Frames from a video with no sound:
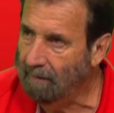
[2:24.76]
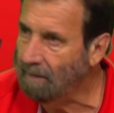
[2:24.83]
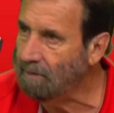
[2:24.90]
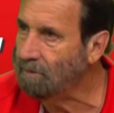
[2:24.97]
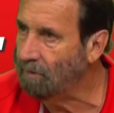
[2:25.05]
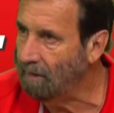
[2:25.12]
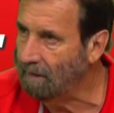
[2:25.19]

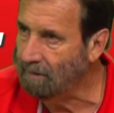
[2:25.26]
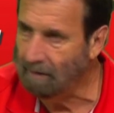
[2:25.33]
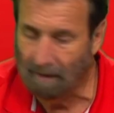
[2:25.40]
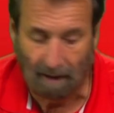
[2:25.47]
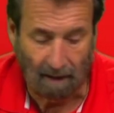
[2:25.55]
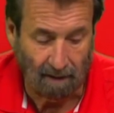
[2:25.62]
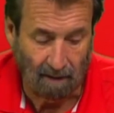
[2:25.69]
that's right,
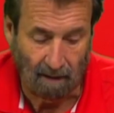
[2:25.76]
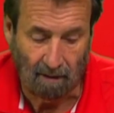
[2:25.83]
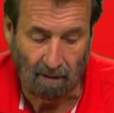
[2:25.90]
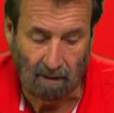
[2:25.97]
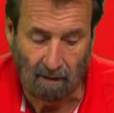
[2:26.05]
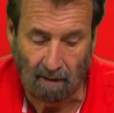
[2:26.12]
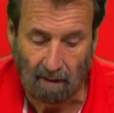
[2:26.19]
yeah. And
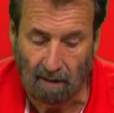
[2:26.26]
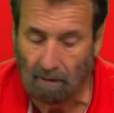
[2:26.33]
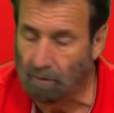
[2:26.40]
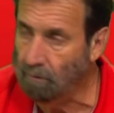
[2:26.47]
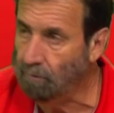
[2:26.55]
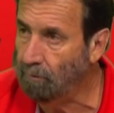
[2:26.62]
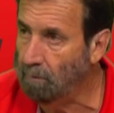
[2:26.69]
then
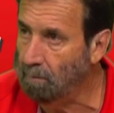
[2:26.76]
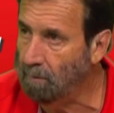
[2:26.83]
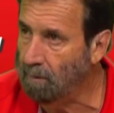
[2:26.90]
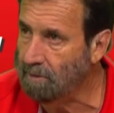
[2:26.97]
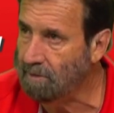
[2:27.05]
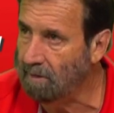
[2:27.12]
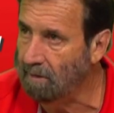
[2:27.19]
Andrew from
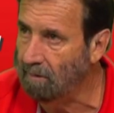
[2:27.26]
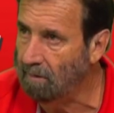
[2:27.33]
Boston,